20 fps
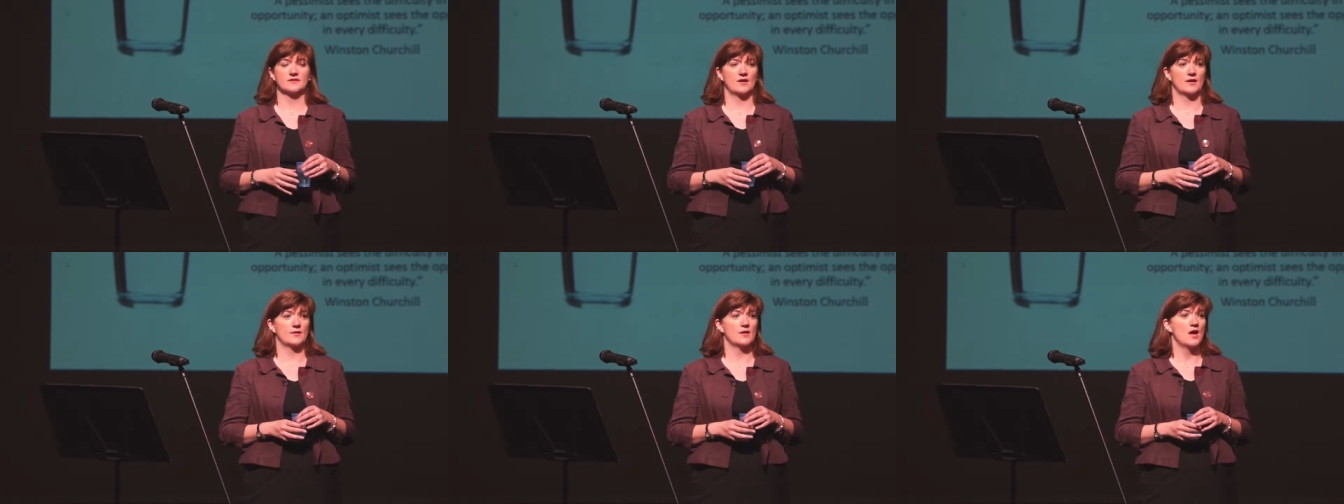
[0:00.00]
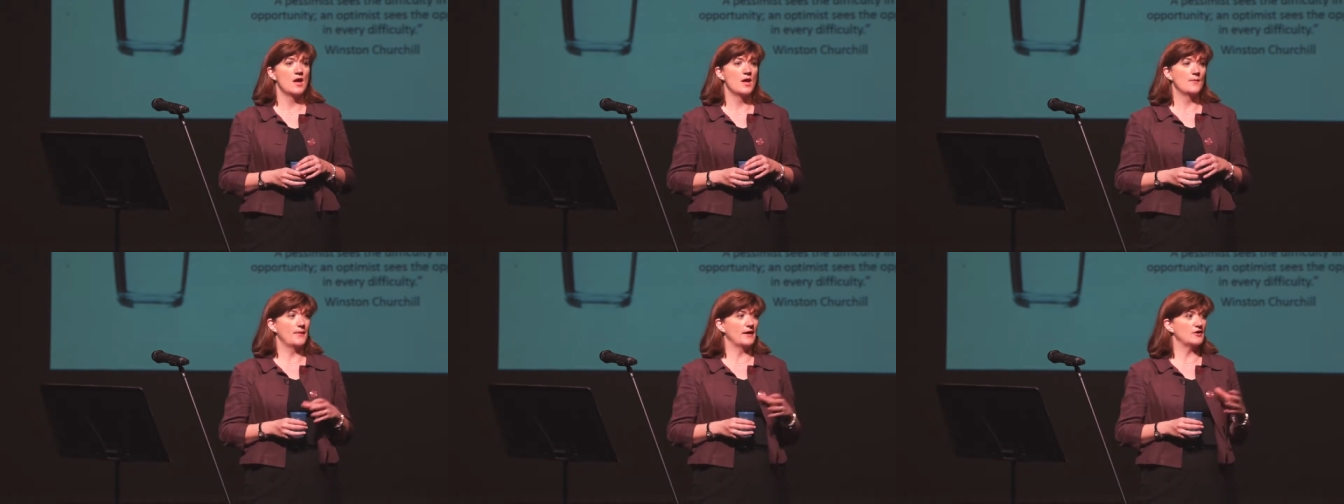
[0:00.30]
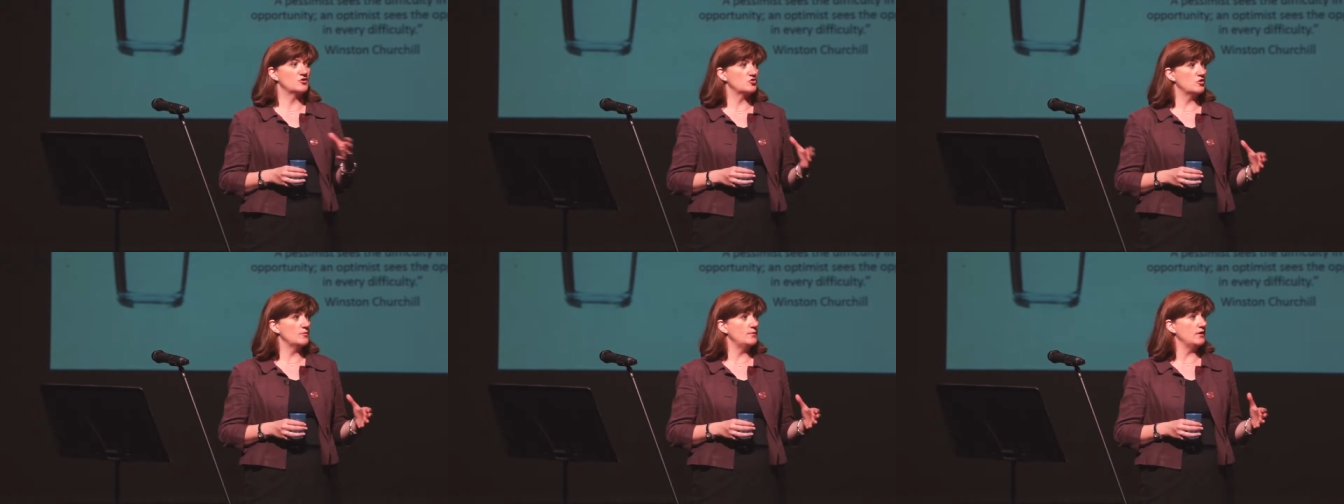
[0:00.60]
And I pay
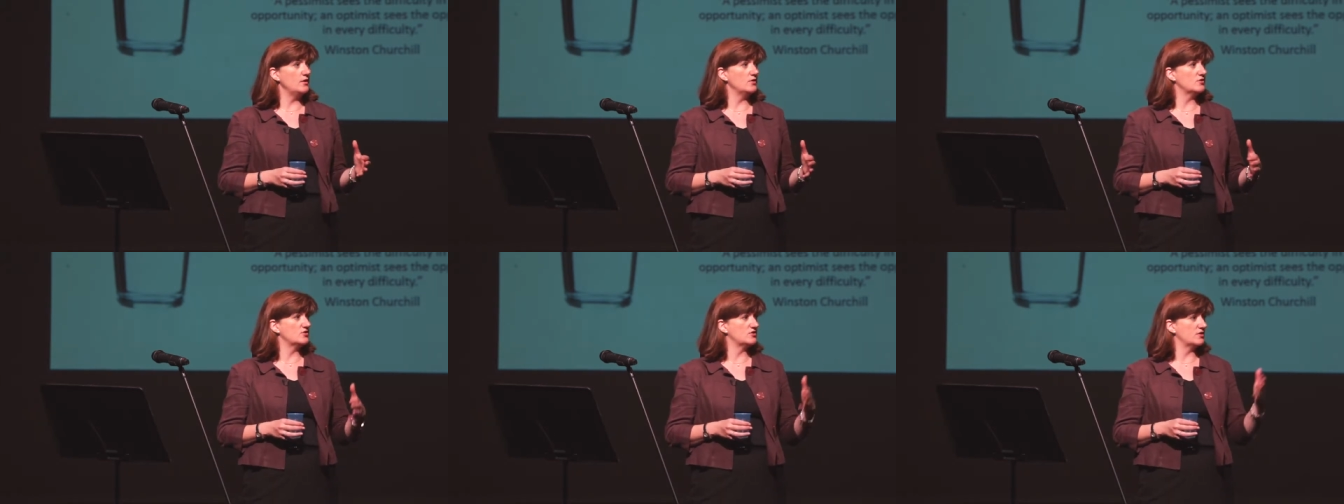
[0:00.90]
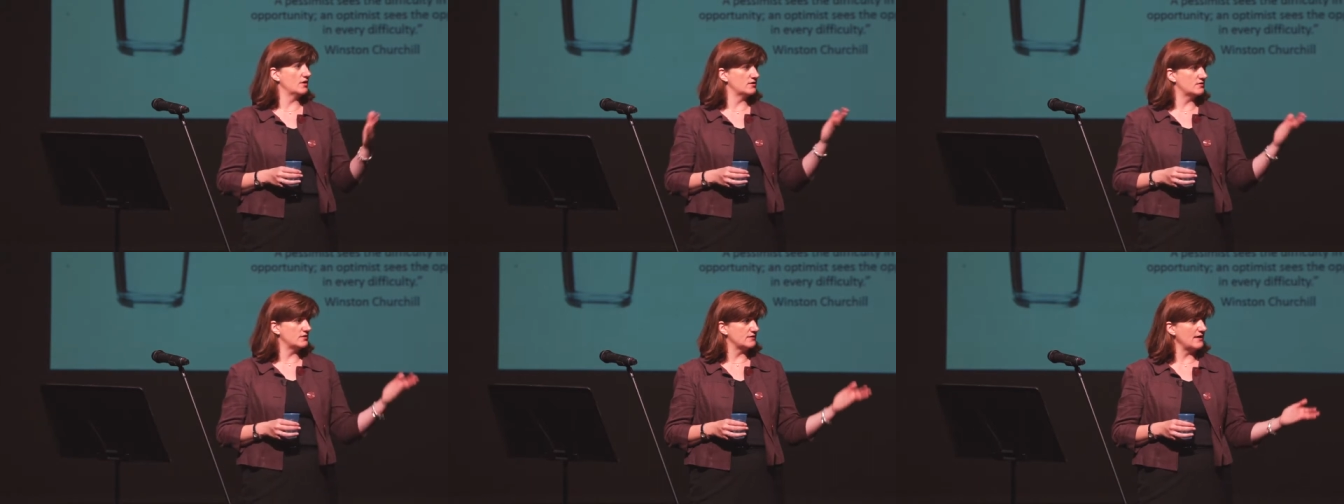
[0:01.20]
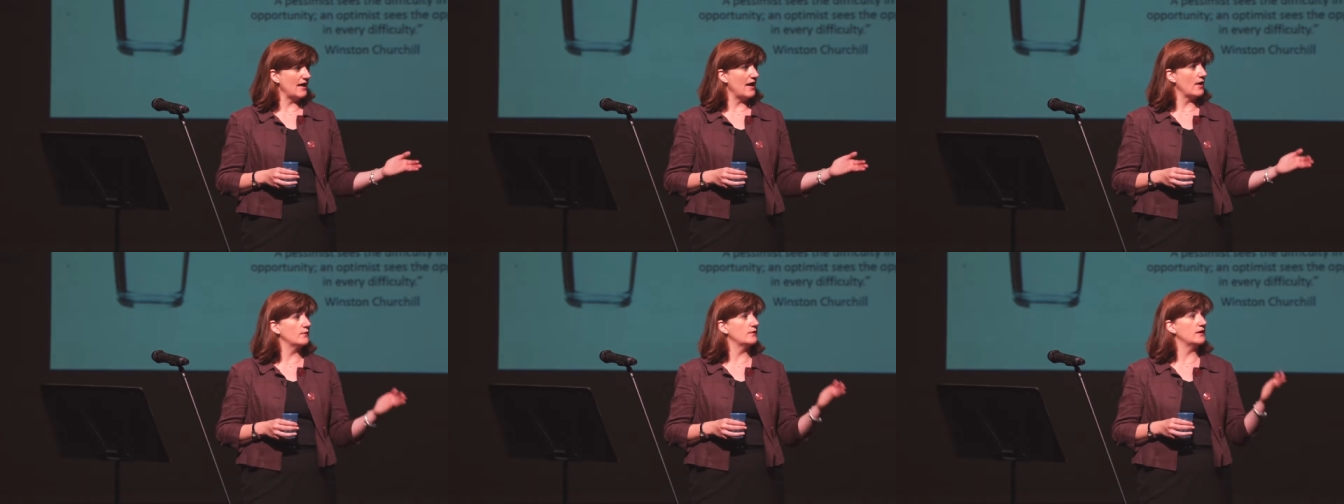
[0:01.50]
tribute to
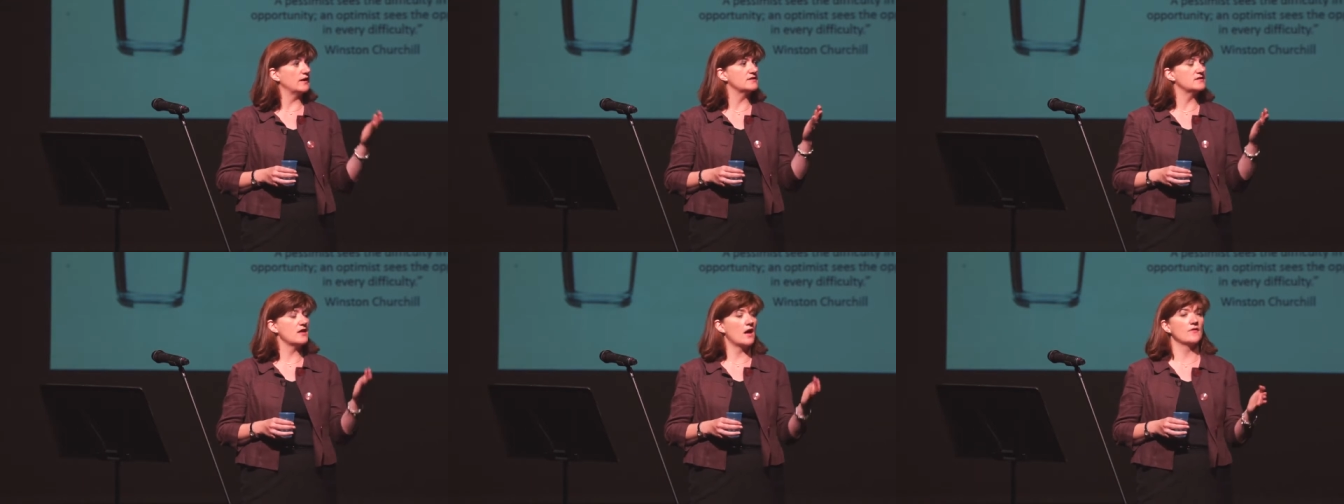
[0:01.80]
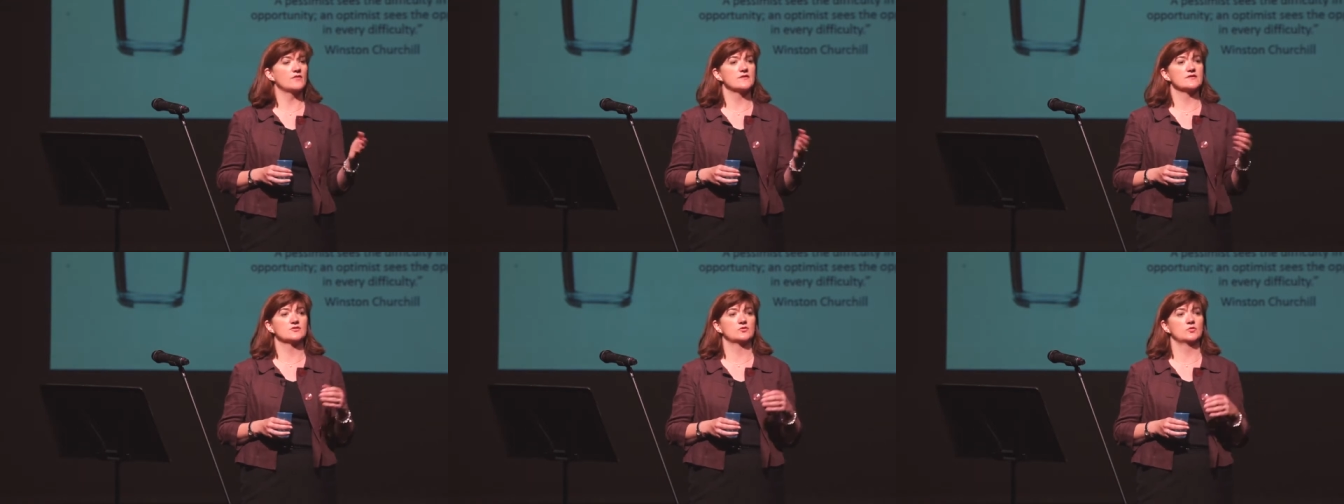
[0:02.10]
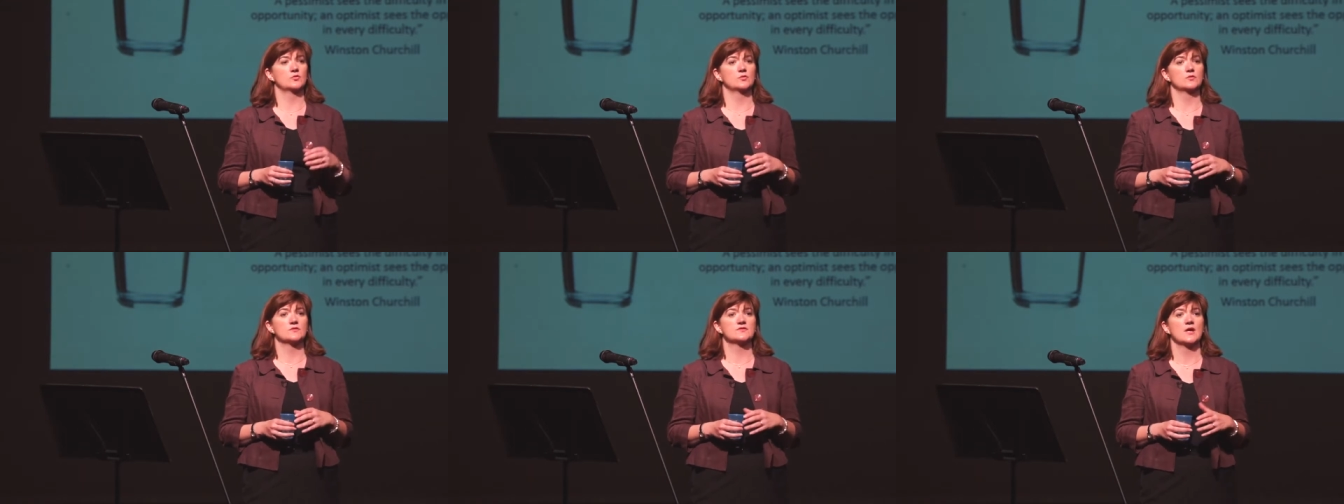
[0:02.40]
Townley and to other
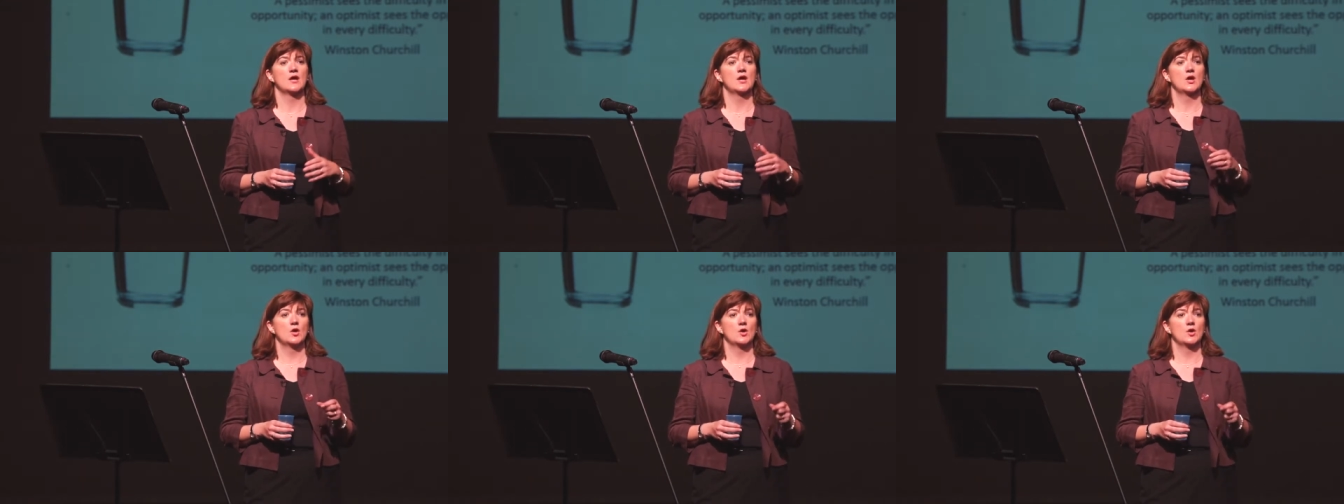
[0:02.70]
schools